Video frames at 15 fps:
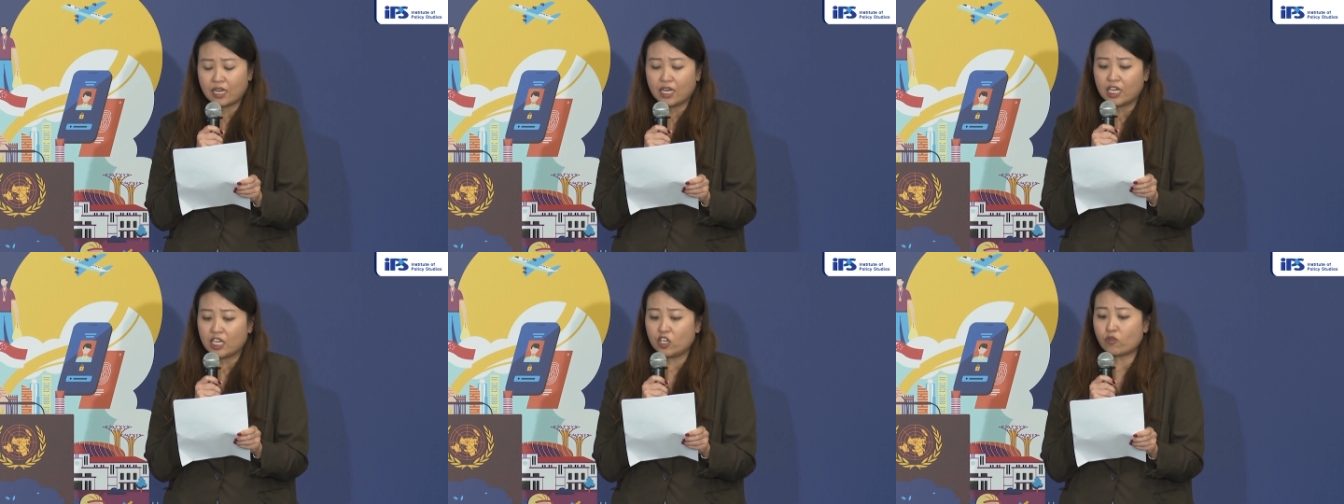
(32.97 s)

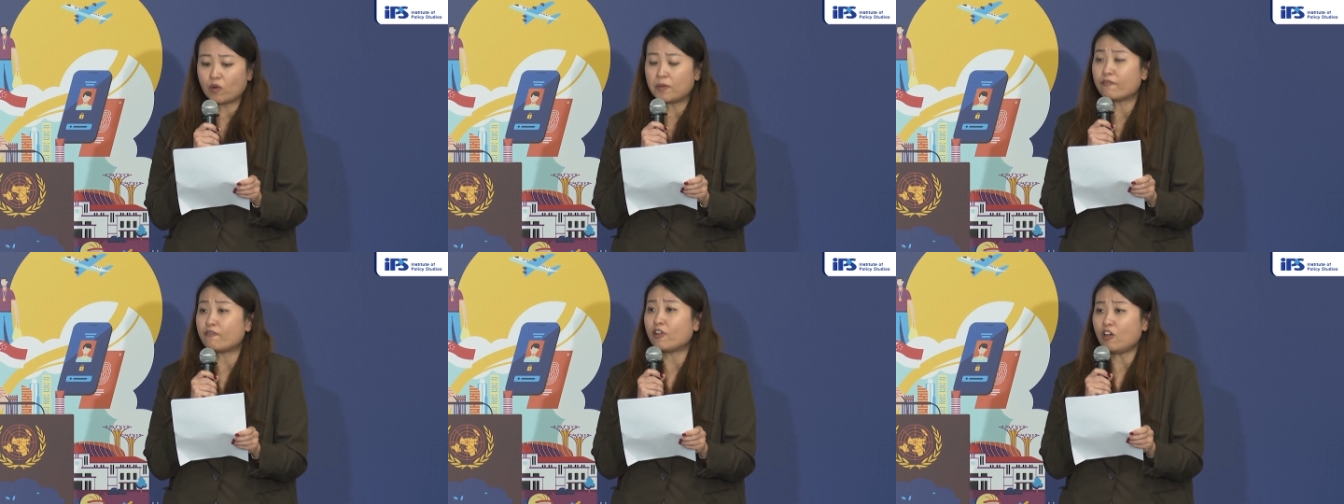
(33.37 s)
He will be
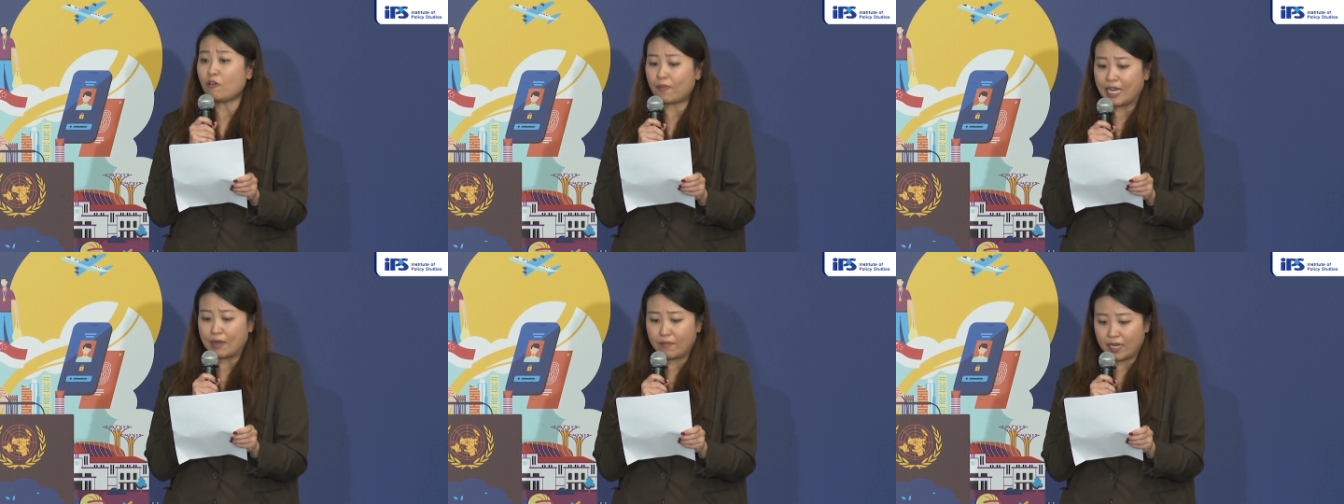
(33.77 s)
followed
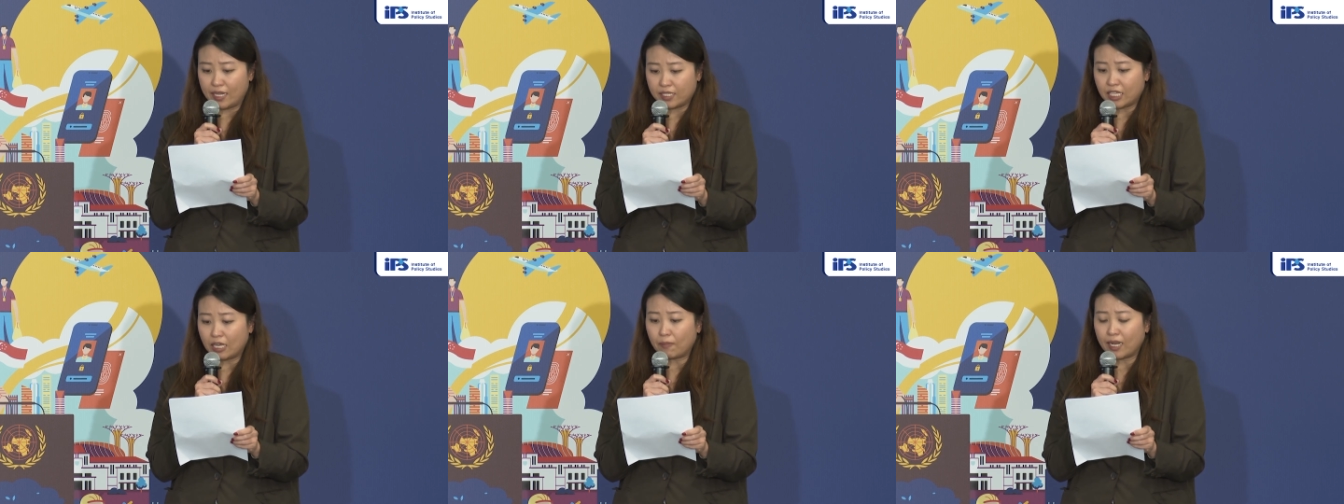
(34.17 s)
by
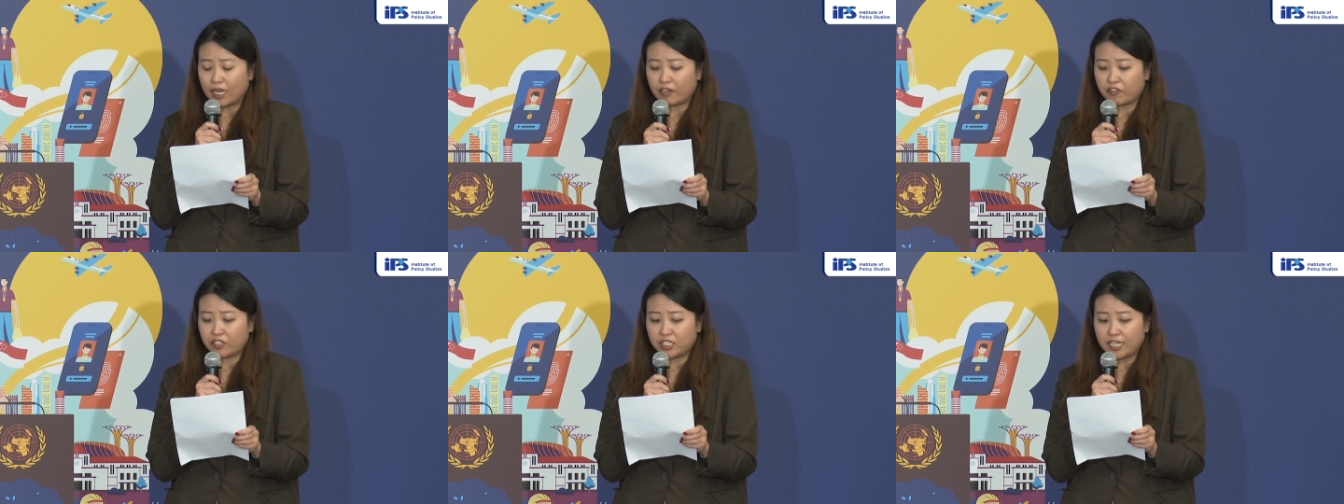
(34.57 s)
Minister
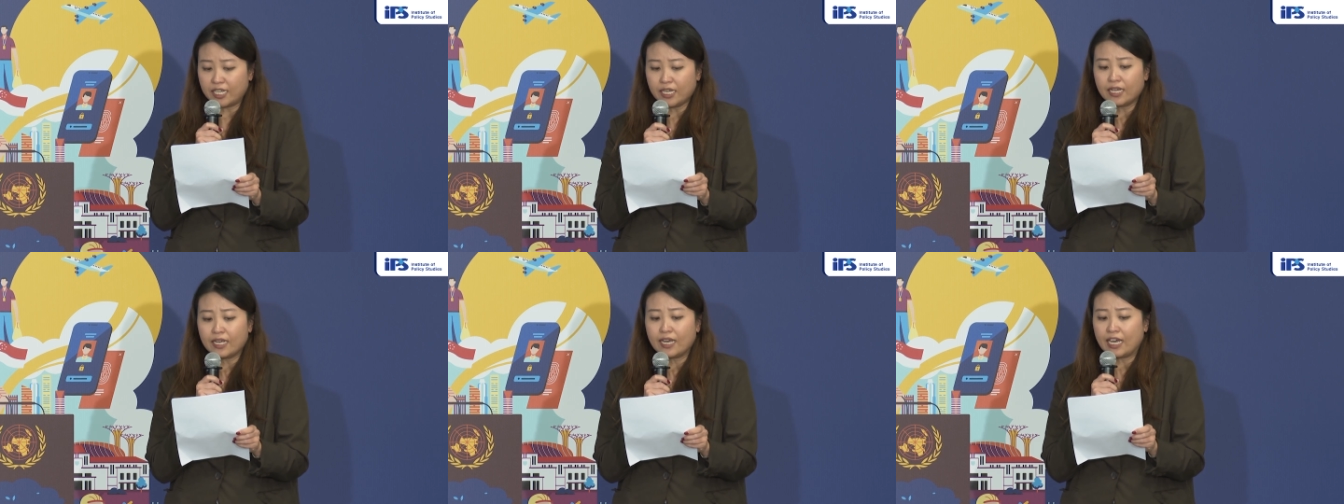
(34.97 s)
Balakrishnan
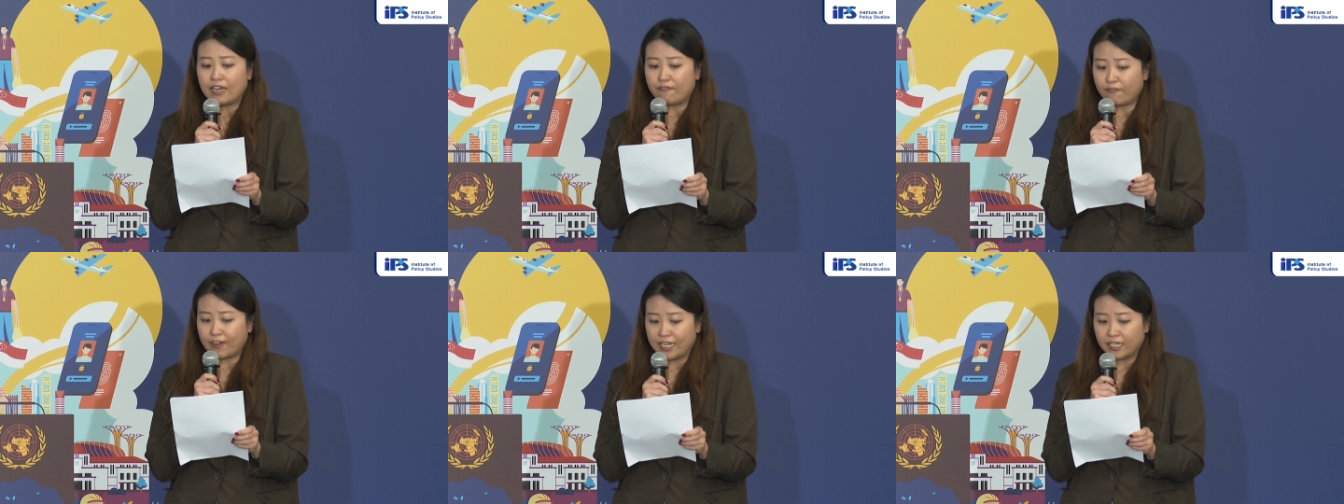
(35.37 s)
and
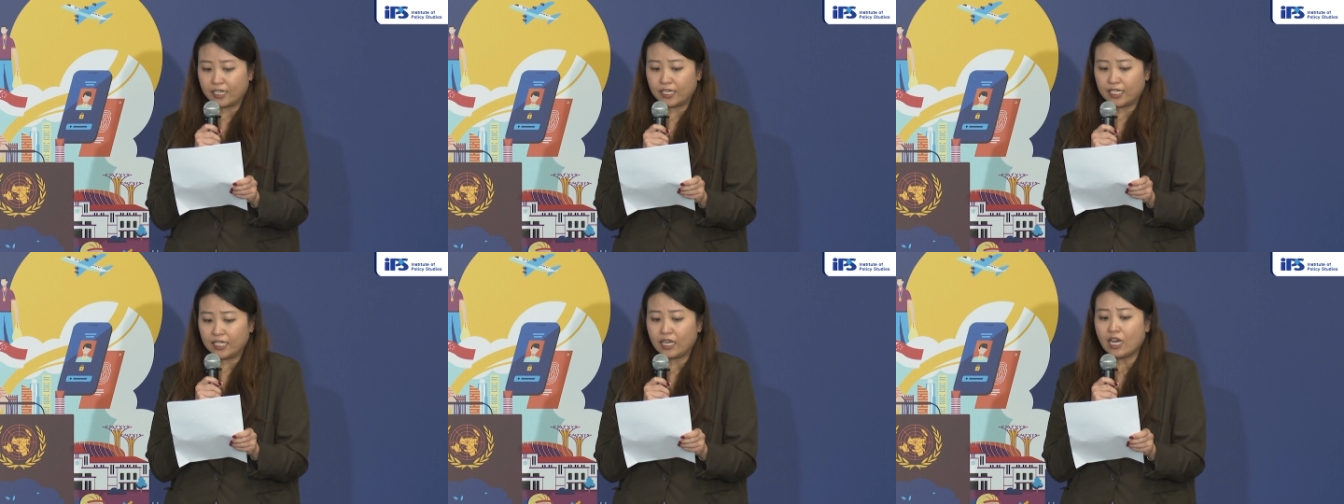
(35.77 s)

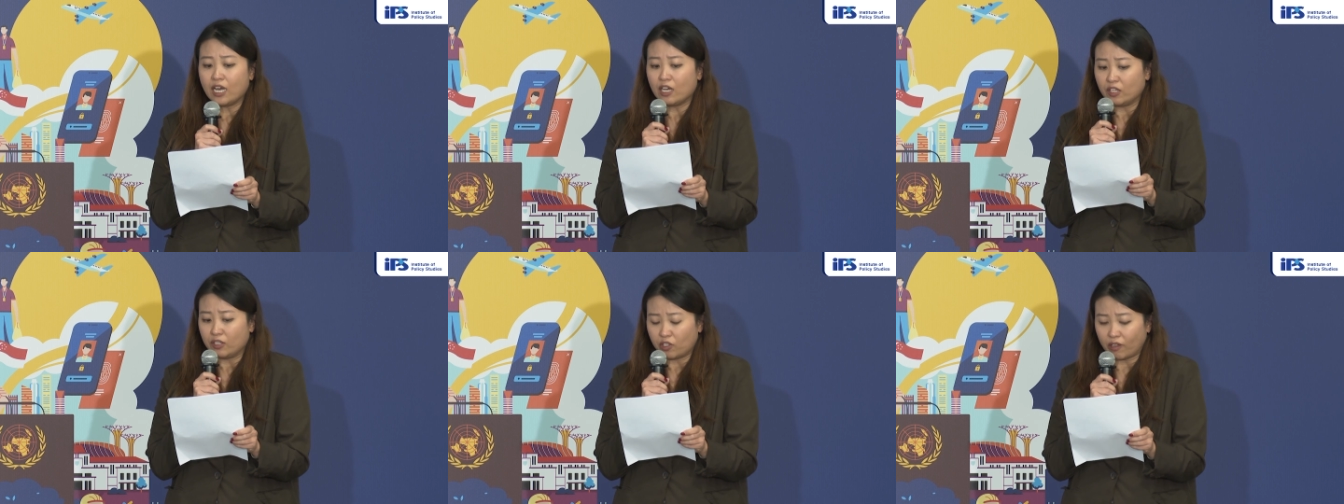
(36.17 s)
finally,
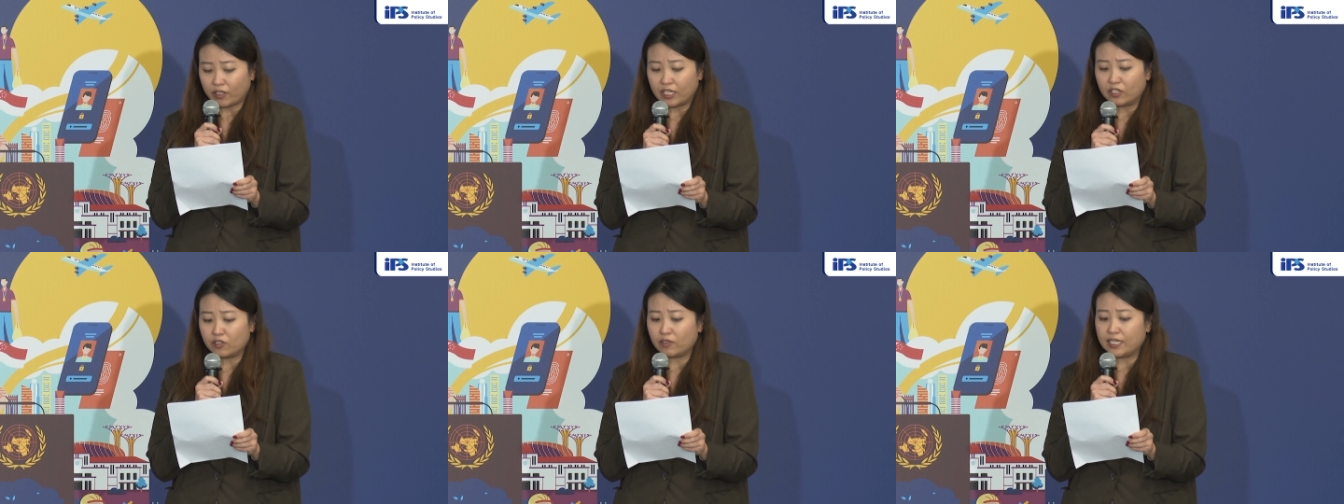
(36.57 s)

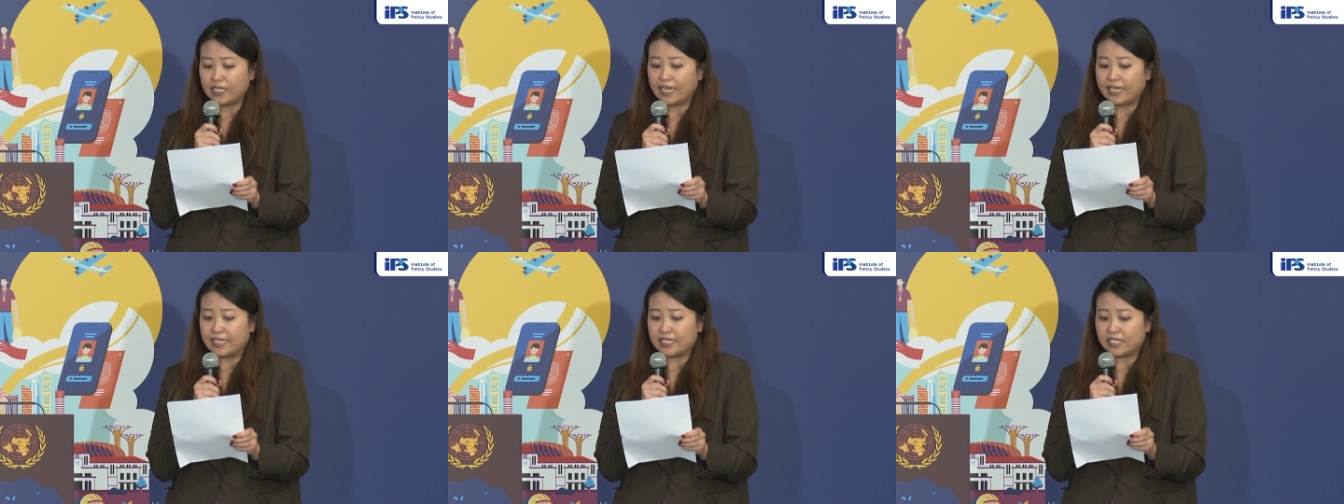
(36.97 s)
Dr. Noeleen
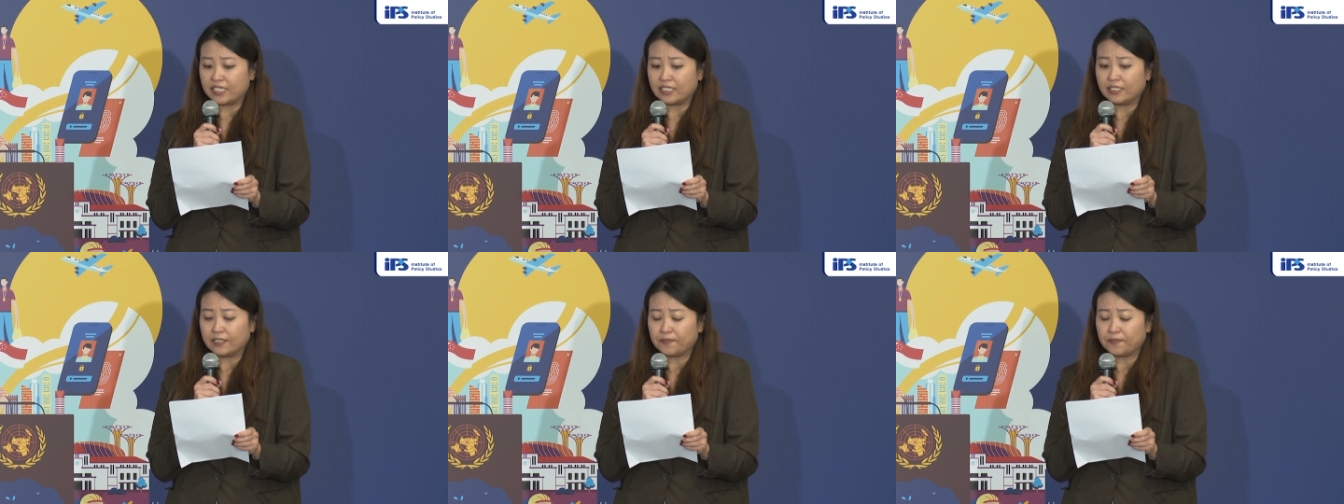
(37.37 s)
Heyzer.